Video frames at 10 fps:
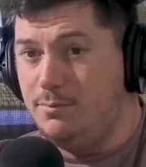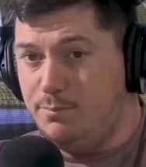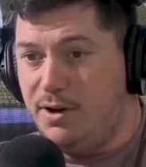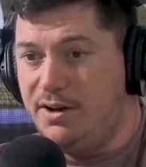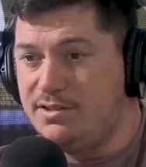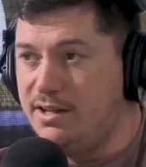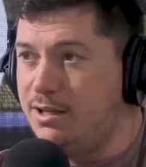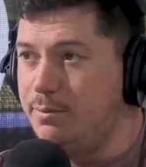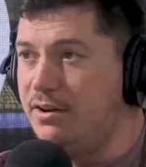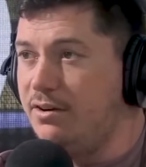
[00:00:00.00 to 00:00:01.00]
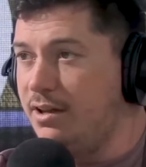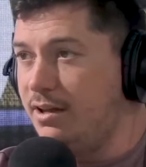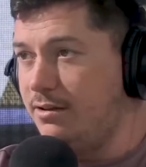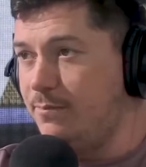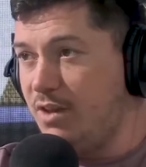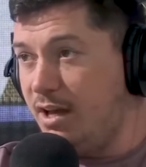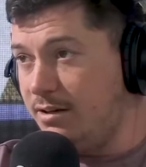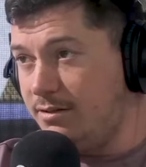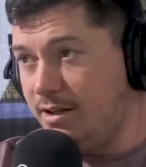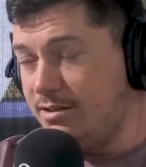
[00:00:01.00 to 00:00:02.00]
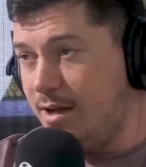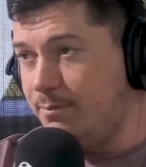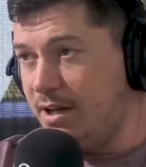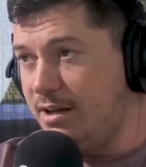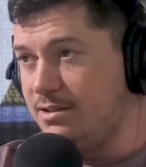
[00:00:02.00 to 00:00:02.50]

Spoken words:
players can get the better of you, and it's not because